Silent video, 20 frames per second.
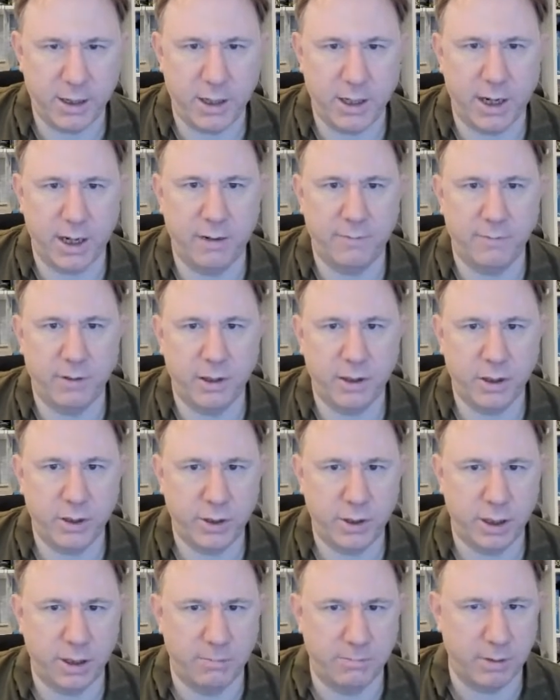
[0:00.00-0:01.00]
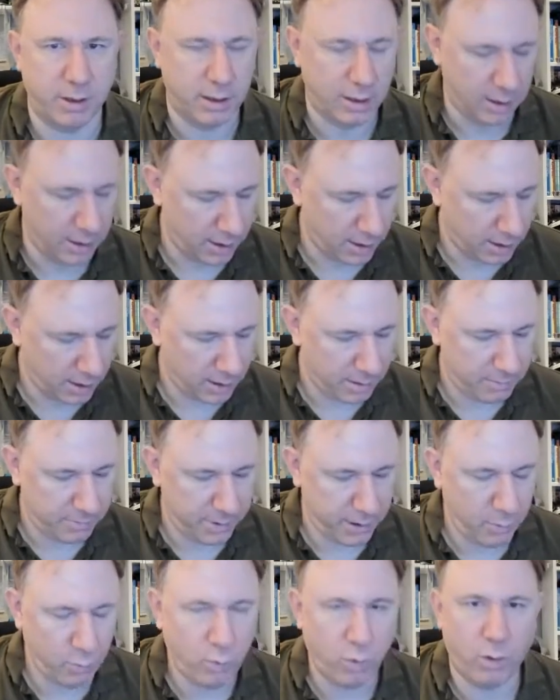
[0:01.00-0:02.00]
and yellow for the third number.
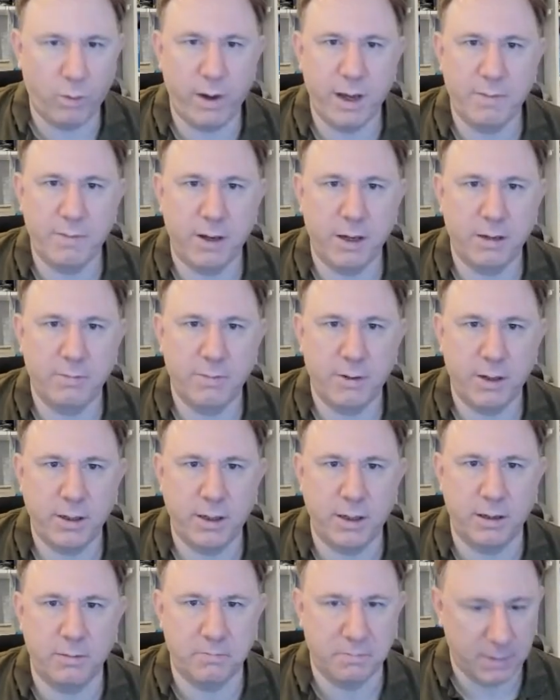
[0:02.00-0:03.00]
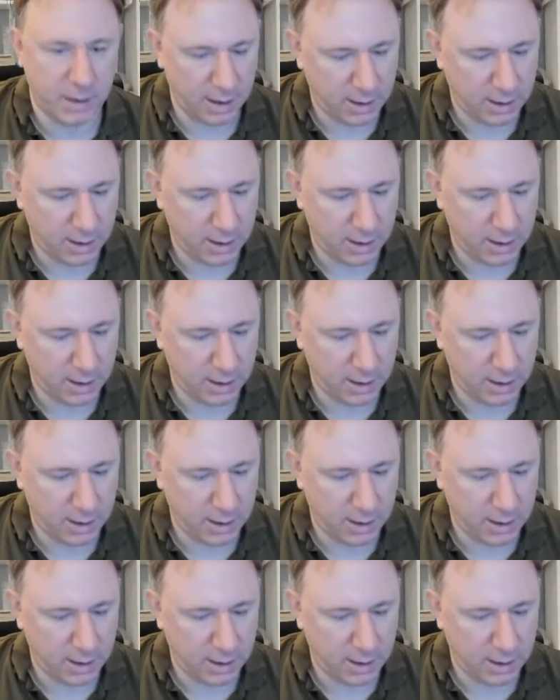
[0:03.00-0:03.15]
But in what way am I combining them?